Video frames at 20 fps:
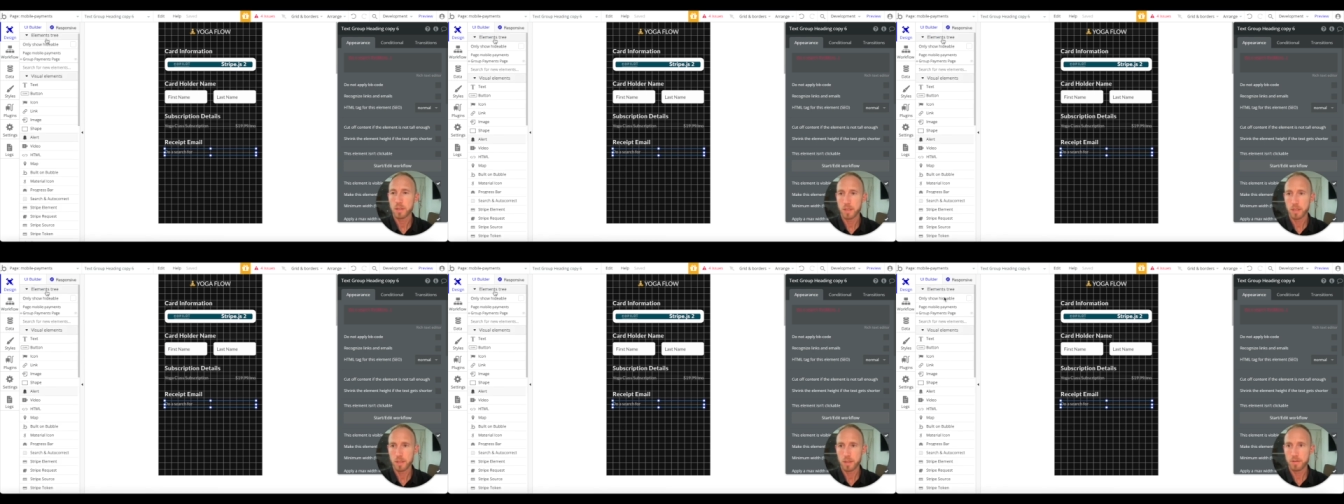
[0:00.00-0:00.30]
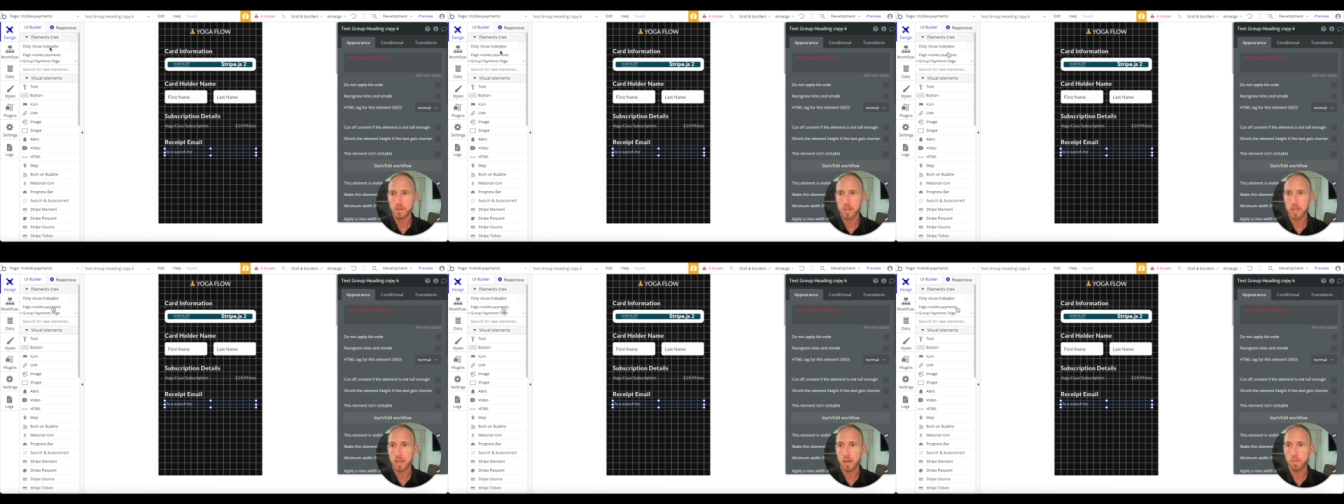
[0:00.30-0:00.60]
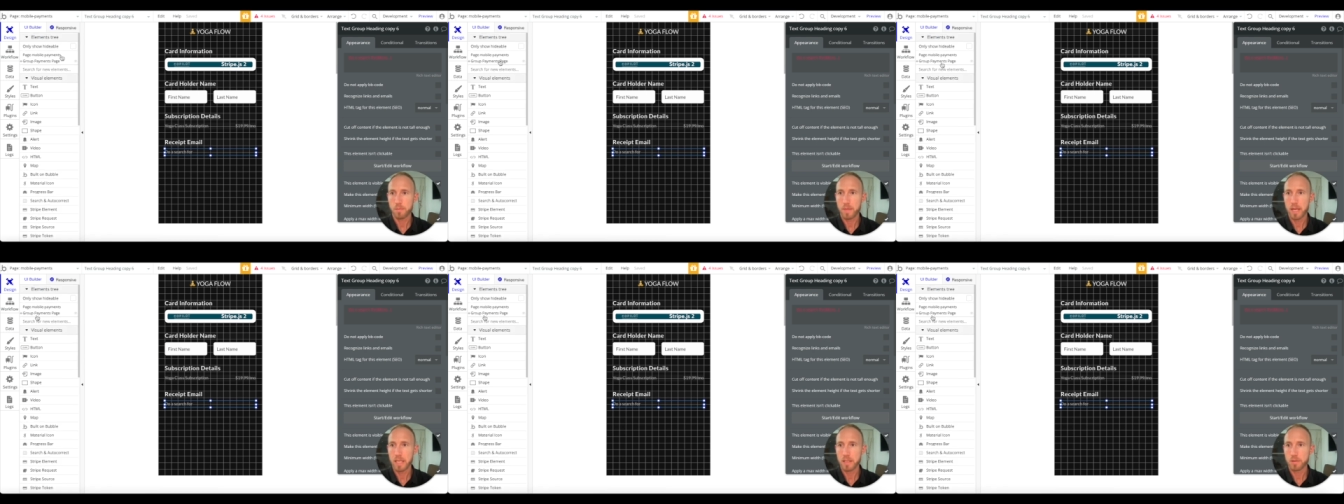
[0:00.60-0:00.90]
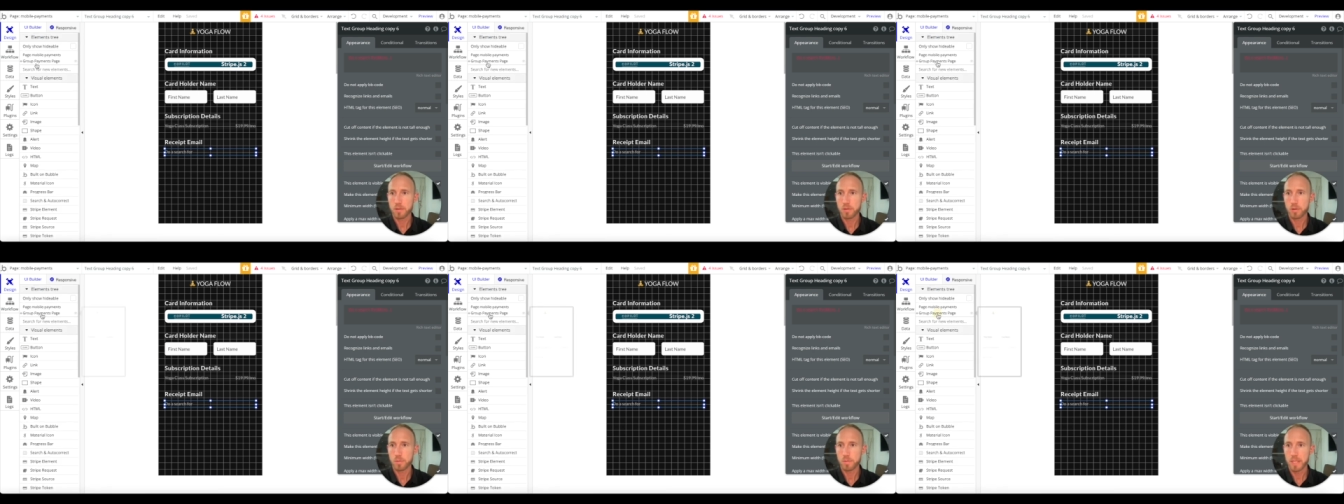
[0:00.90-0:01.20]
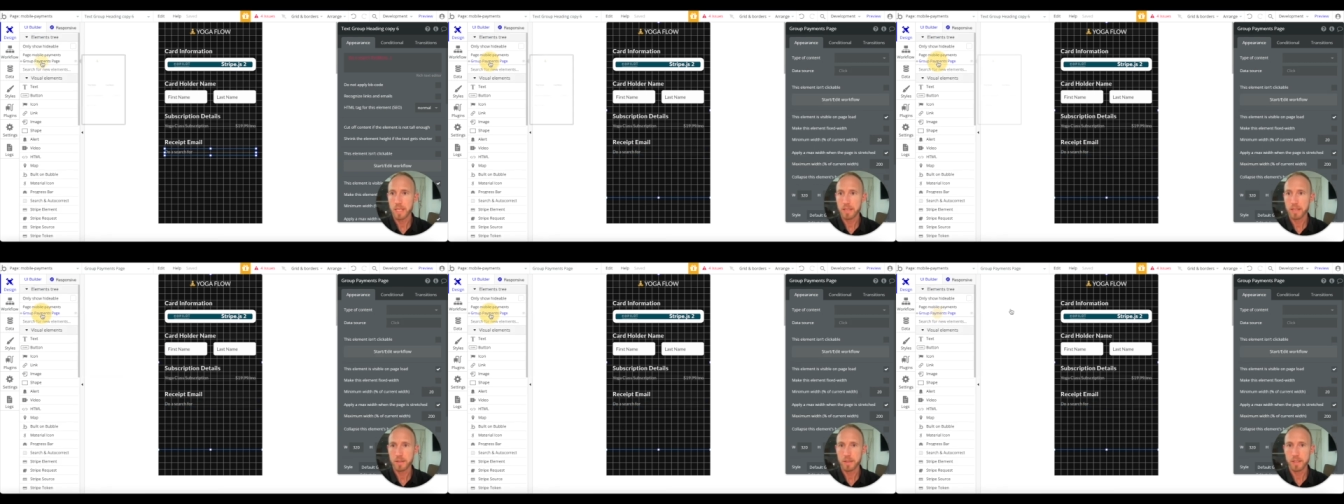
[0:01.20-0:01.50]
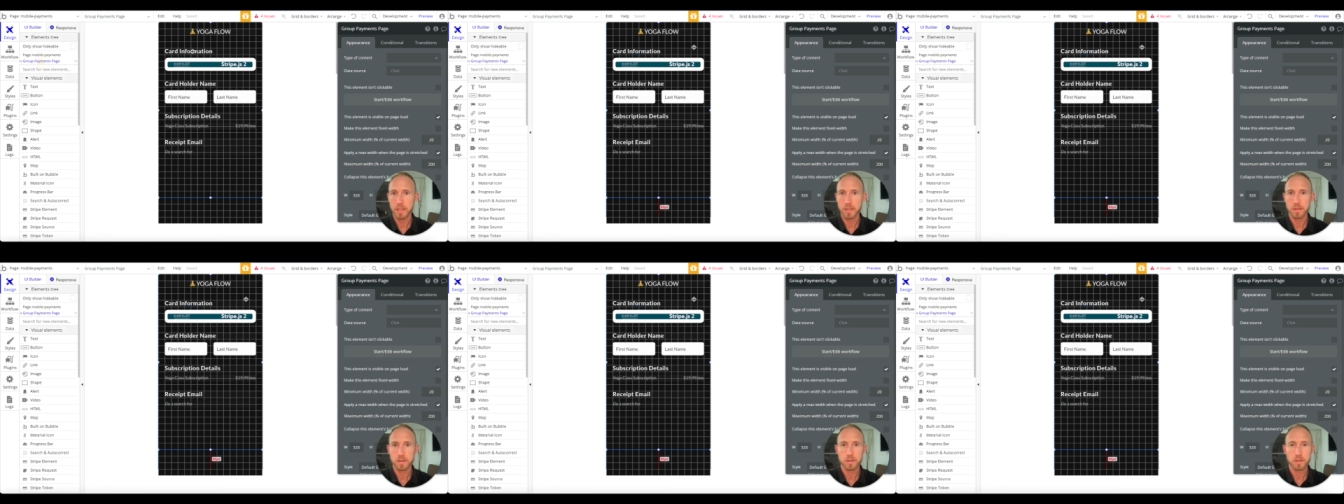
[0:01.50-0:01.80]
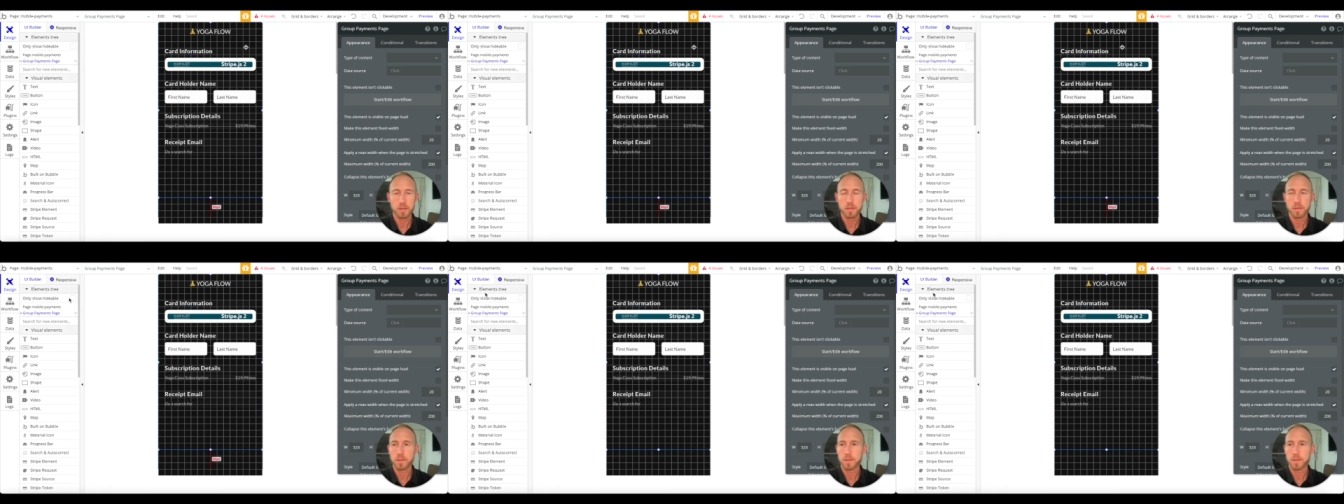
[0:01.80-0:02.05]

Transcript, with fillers: Is that our main group? Yes, it is.